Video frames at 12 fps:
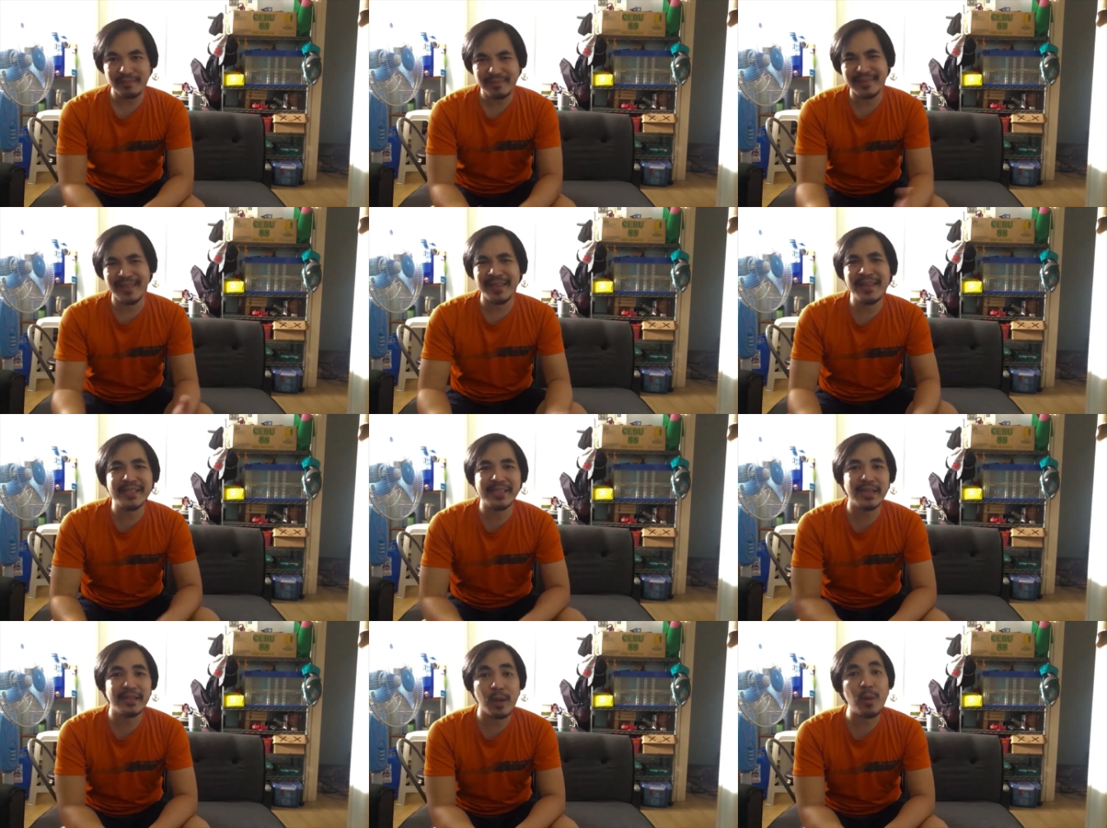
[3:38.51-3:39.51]
yeah,
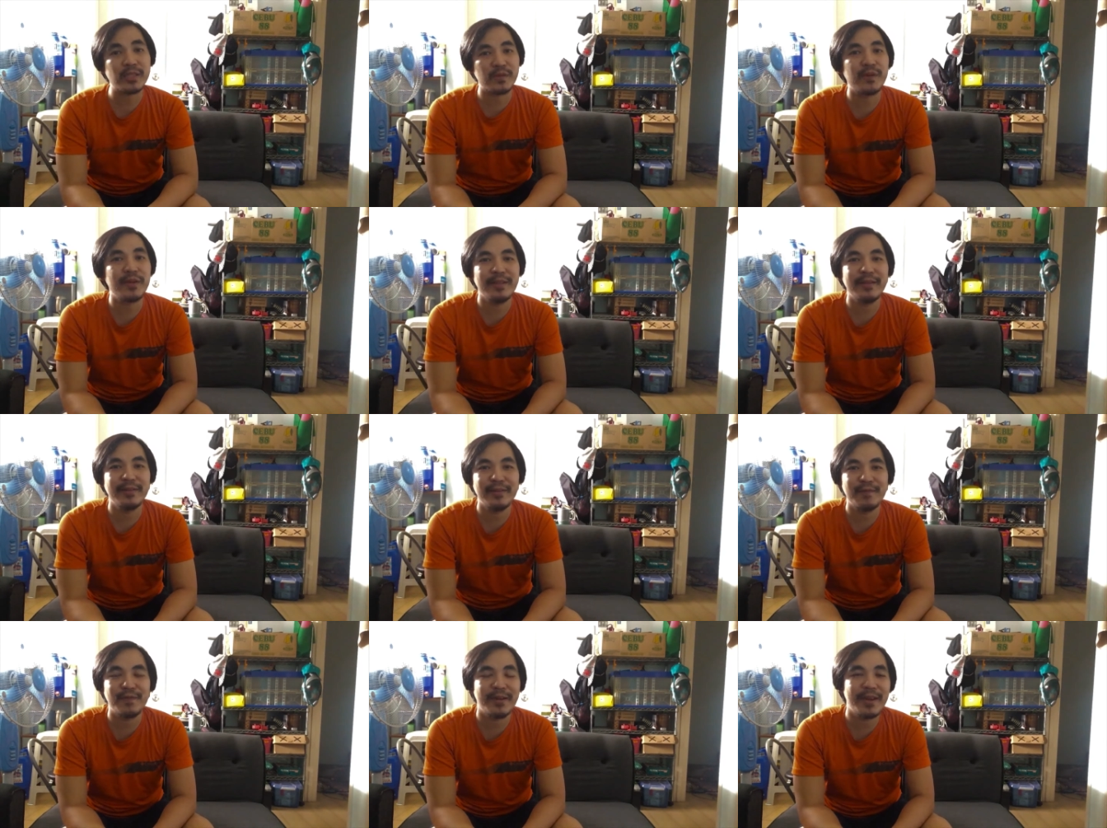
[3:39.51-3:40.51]
that was really fun,